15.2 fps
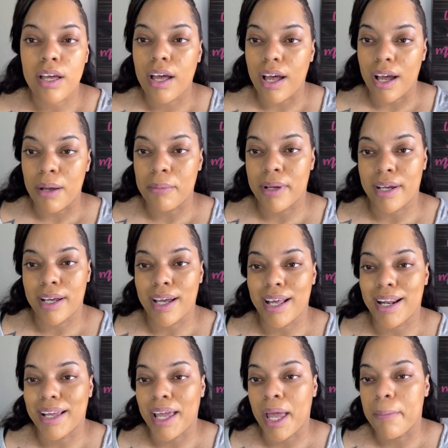Oh my God,
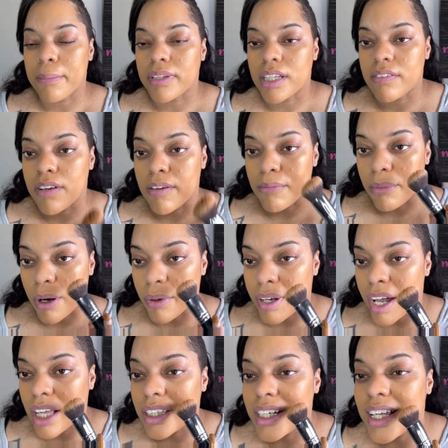I can't believe I broke
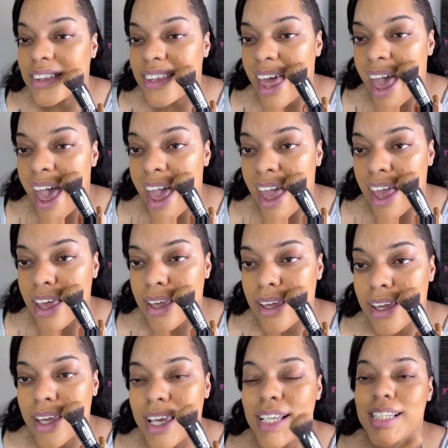out. Look at that.
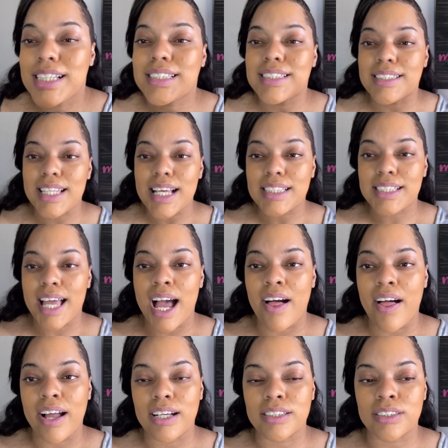It just sticks out
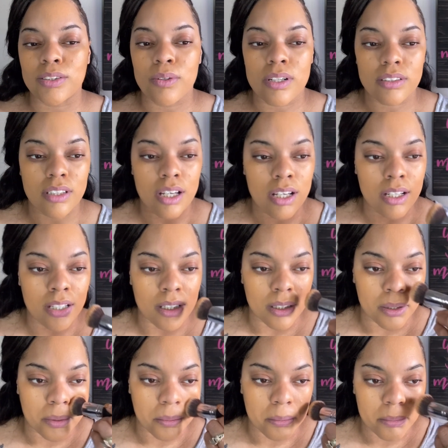like a sore
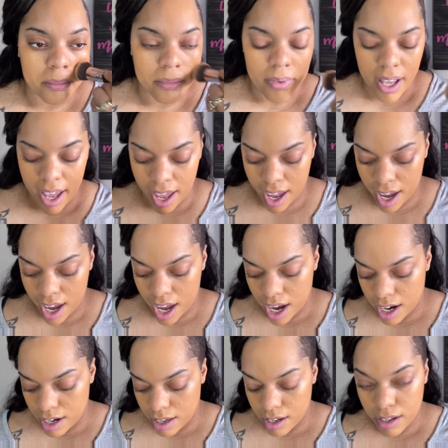thumb. I
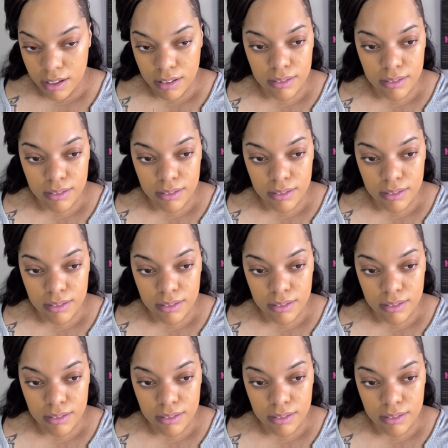hate it.